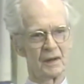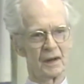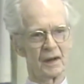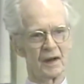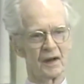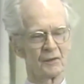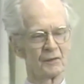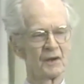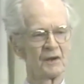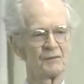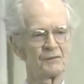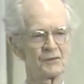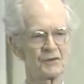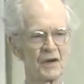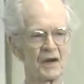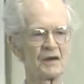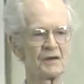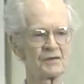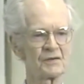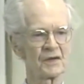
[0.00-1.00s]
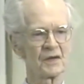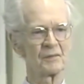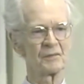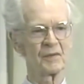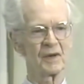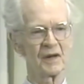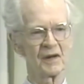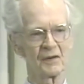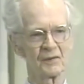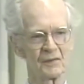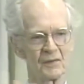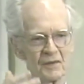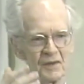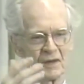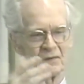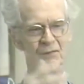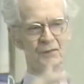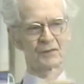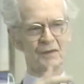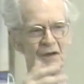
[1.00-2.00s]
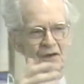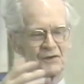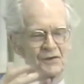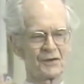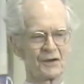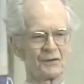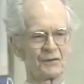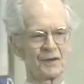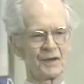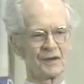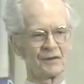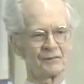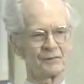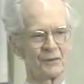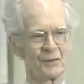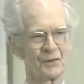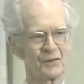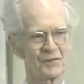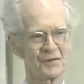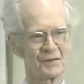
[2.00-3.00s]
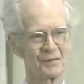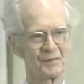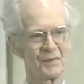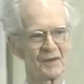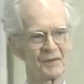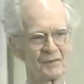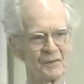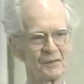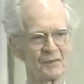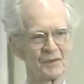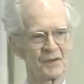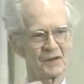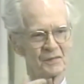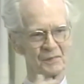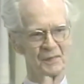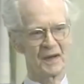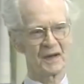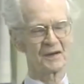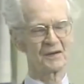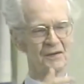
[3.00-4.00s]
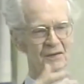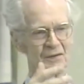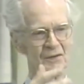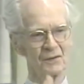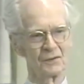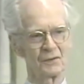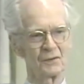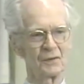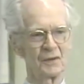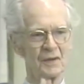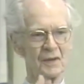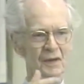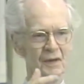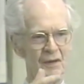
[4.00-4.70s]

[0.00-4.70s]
And we've changed it by differential reinforcement with respect to